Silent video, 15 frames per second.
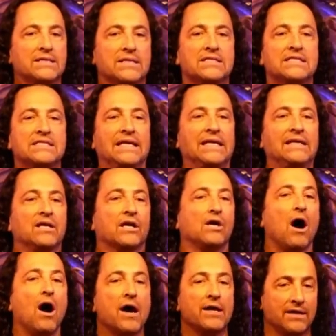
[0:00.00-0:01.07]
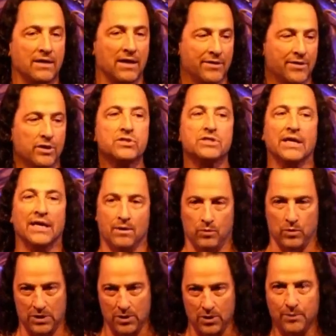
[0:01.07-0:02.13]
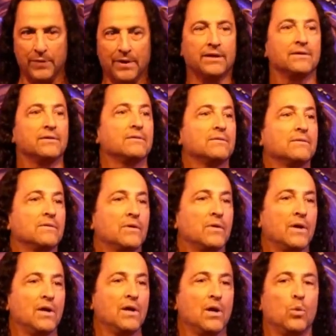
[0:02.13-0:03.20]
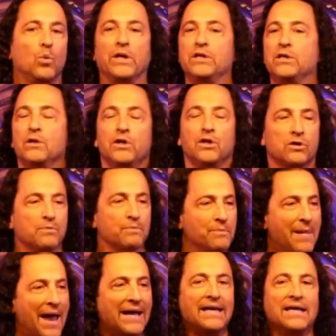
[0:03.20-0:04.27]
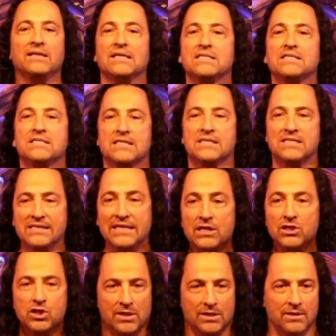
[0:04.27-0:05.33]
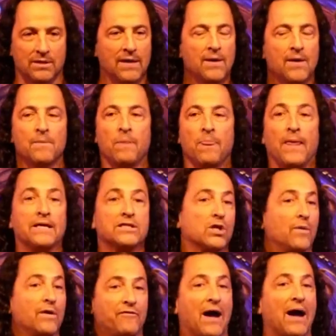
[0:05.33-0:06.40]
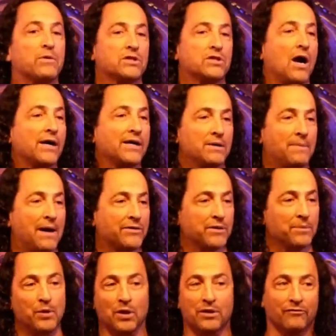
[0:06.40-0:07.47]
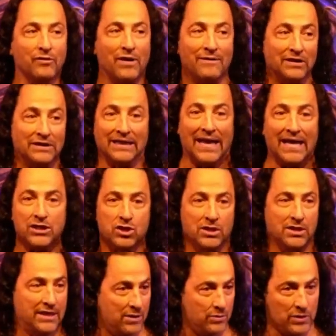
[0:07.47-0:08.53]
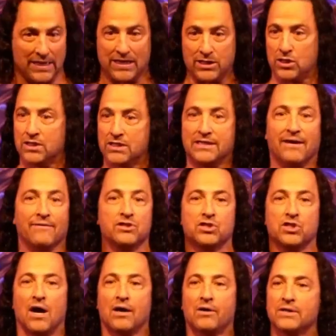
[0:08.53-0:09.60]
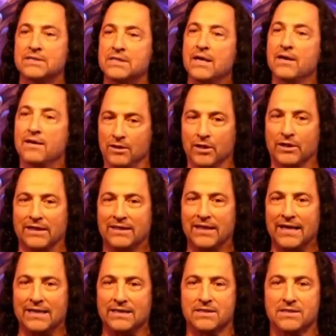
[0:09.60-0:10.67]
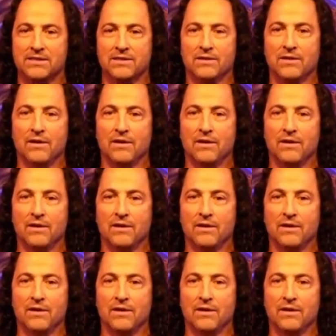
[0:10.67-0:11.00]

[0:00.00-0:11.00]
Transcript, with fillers: to see the God in others, it will open. When you, you're making this decision, so if I were talking about the book of Revelation in relation to seven chakras, look at this.